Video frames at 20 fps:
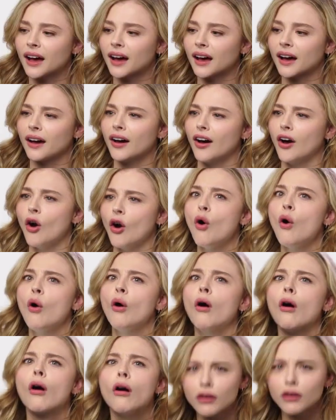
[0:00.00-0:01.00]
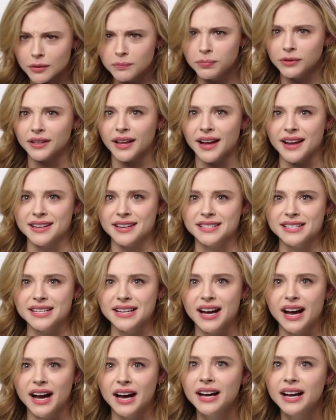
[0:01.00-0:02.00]
A horrible
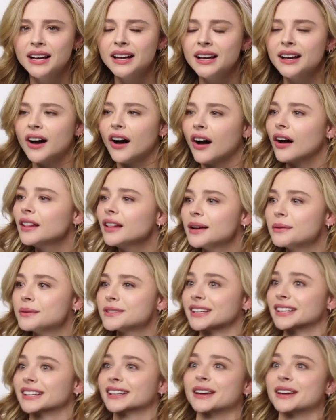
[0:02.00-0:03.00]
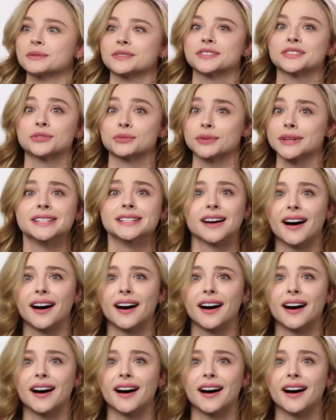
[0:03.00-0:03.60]
idea. All I was gonna get was 3